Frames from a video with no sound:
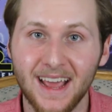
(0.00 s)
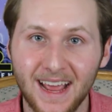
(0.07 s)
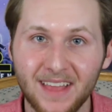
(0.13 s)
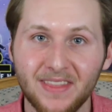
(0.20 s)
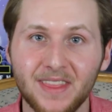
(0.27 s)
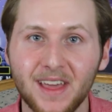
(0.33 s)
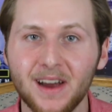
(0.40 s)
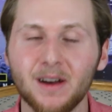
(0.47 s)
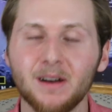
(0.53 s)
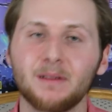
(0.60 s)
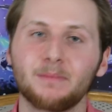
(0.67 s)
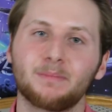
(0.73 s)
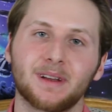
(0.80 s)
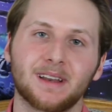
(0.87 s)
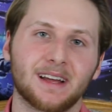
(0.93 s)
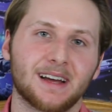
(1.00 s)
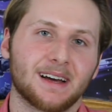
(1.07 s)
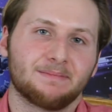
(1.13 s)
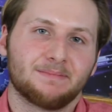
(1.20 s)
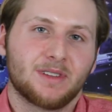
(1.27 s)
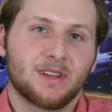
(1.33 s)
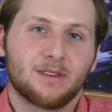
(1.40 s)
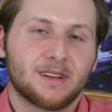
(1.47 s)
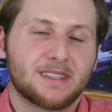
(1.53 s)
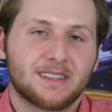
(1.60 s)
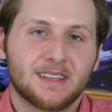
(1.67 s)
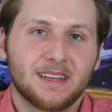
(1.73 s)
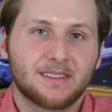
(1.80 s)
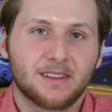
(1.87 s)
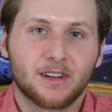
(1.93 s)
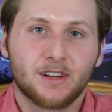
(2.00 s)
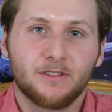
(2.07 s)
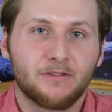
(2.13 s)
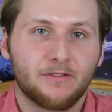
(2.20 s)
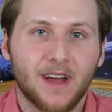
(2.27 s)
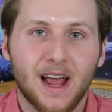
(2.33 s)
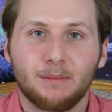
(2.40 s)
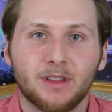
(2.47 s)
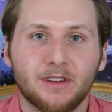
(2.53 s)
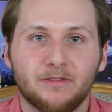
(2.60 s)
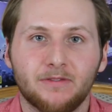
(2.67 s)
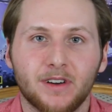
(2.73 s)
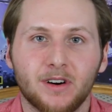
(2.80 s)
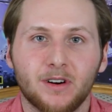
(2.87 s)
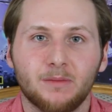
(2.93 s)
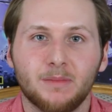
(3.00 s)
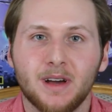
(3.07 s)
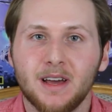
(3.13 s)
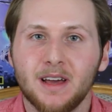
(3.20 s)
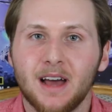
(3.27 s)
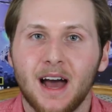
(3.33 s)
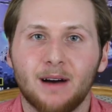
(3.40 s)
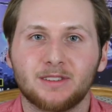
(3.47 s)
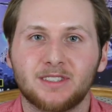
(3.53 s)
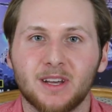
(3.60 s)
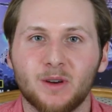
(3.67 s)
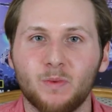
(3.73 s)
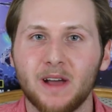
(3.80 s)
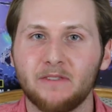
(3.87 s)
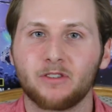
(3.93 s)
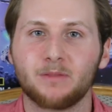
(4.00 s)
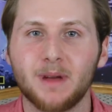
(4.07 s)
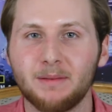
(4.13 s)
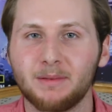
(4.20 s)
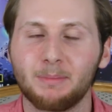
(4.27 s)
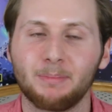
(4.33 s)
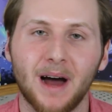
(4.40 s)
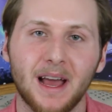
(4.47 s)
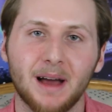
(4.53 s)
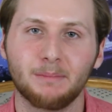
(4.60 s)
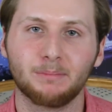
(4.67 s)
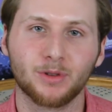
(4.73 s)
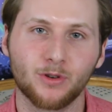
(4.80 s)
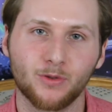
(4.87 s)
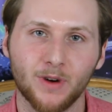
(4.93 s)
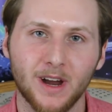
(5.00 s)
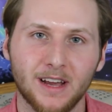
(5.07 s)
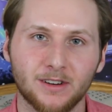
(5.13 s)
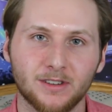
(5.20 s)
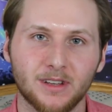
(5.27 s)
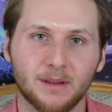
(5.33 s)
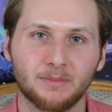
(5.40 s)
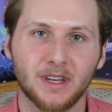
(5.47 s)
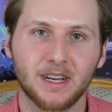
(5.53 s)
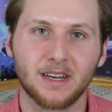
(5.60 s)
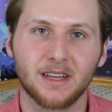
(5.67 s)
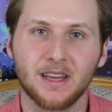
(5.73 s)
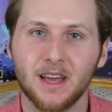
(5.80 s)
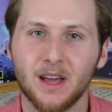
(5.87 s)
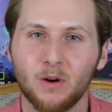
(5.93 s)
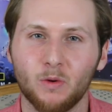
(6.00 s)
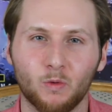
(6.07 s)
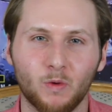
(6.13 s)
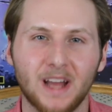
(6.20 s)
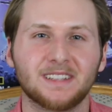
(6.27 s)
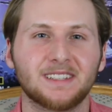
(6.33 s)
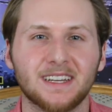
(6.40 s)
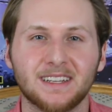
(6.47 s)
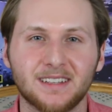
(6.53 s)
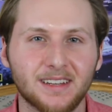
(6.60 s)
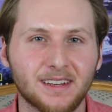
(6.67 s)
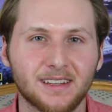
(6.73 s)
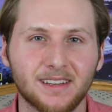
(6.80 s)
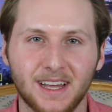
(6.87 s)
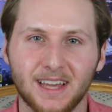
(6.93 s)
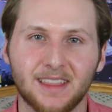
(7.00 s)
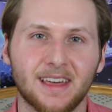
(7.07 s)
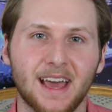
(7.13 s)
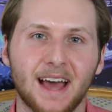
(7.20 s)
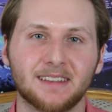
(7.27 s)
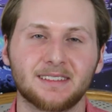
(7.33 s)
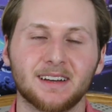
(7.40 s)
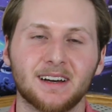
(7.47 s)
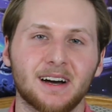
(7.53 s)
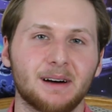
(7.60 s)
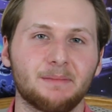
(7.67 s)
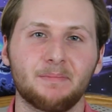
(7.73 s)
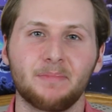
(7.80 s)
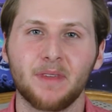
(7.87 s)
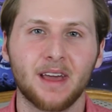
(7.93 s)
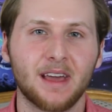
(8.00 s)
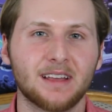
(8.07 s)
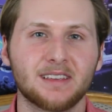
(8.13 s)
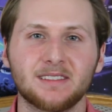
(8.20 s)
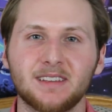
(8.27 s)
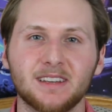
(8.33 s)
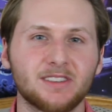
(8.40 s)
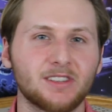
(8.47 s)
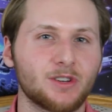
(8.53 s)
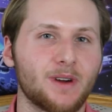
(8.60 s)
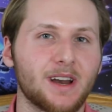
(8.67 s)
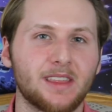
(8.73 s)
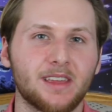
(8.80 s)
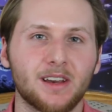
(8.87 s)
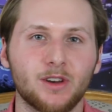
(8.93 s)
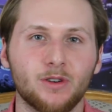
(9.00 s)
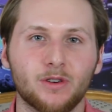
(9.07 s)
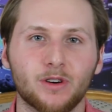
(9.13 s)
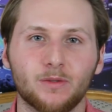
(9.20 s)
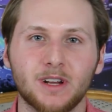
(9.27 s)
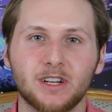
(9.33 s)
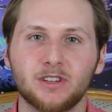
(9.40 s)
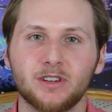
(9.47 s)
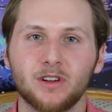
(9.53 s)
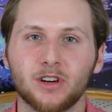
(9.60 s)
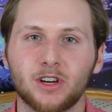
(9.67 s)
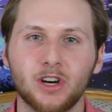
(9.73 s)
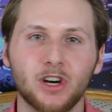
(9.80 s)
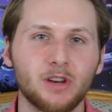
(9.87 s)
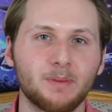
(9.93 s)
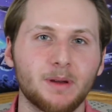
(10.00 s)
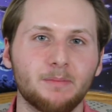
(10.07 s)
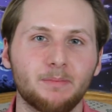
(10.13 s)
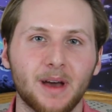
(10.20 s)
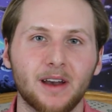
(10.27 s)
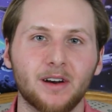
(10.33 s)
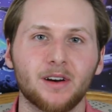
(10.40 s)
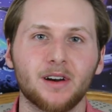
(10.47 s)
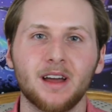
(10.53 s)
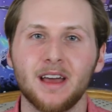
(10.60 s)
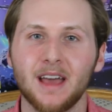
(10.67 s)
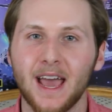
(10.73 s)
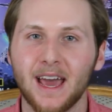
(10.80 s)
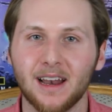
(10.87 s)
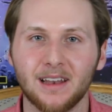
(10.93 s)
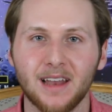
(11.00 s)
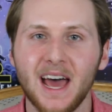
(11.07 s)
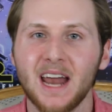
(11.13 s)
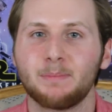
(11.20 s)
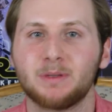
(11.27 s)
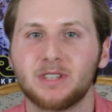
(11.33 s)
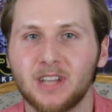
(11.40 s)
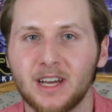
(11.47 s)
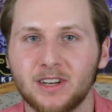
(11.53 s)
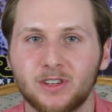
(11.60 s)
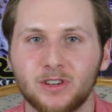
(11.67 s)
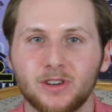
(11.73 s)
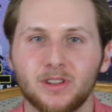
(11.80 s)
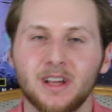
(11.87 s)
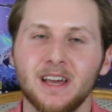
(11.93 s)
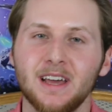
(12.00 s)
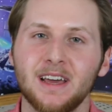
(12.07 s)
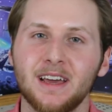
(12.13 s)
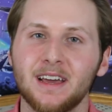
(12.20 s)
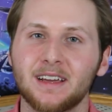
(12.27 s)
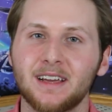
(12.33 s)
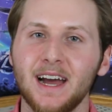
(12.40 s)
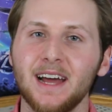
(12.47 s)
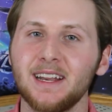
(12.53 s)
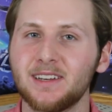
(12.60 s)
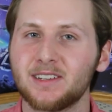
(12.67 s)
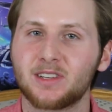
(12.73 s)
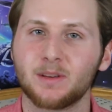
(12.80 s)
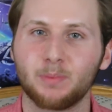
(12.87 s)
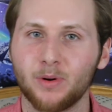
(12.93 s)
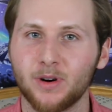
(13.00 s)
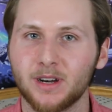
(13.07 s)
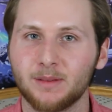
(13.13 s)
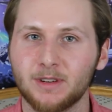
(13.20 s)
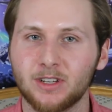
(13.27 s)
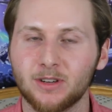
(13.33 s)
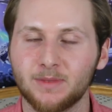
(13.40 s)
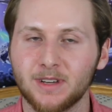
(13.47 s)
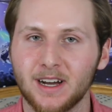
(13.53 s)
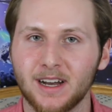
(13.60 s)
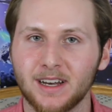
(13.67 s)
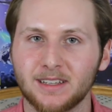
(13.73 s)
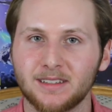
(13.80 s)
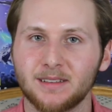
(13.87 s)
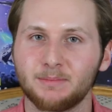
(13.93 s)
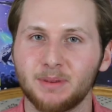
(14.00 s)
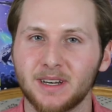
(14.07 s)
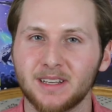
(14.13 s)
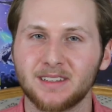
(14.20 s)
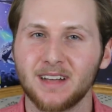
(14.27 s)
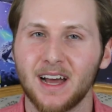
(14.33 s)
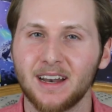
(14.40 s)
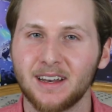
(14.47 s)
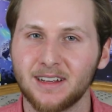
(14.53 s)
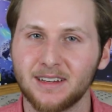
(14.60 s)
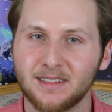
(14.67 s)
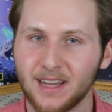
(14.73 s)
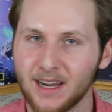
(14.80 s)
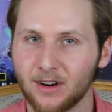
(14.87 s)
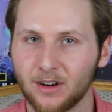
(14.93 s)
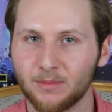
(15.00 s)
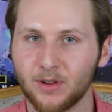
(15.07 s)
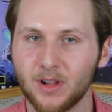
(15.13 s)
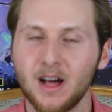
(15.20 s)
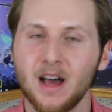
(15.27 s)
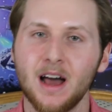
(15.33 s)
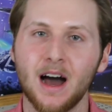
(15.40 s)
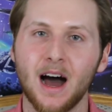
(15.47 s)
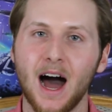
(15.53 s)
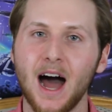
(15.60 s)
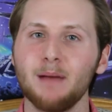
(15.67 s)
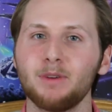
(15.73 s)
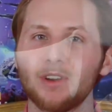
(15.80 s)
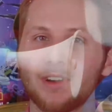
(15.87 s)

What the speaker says: in there, but it's a good family film. I would say wait for it maybe to buy on Blu-ray or something, rent it like that. It doesn't do anything new and original. Could have been better, had a lot of potential. Kind of disappointed me, to be honest, but it's not terrible. I'm